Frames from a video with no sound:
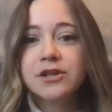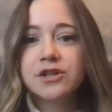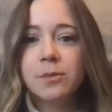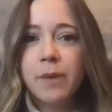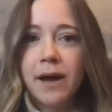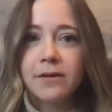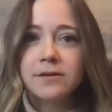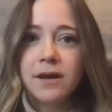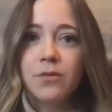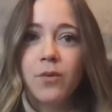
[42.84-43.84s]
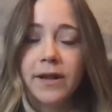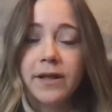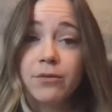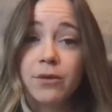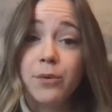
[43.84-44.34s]
She battled a 1
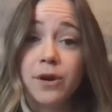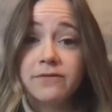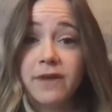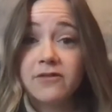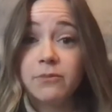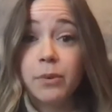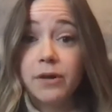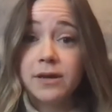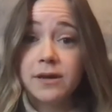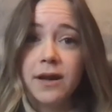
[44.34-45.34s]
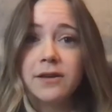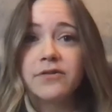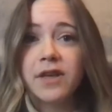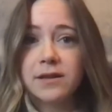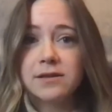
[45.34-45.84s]
in 3.5 billion kind
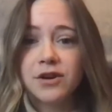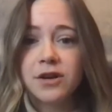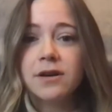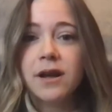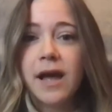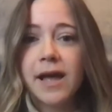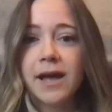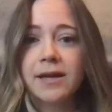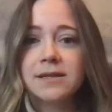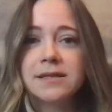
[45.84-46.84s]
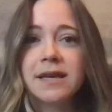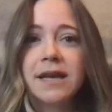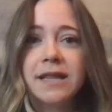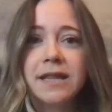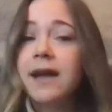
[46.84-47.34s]
of cancer, and
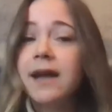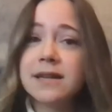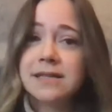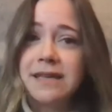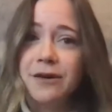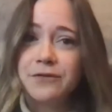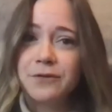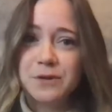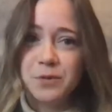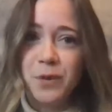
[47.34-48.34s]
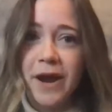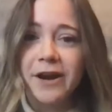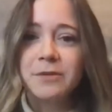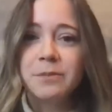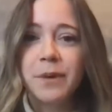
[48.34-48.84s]
that in itself was
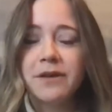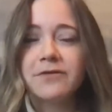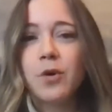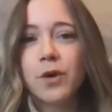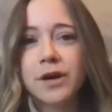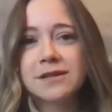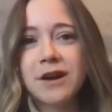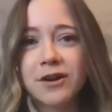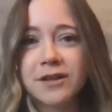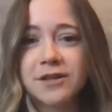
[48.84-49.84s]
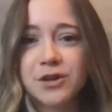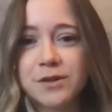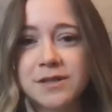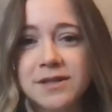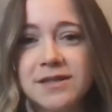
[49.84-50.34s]
rare. But of course, Carley chose to